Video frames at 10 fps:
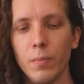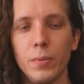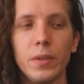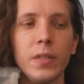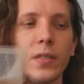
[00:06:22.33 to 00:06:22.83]

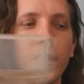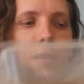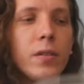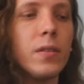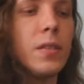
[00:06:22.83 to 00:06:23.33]
Put this
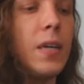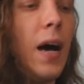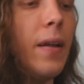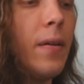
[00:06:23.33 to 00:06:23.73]
sucker to the side.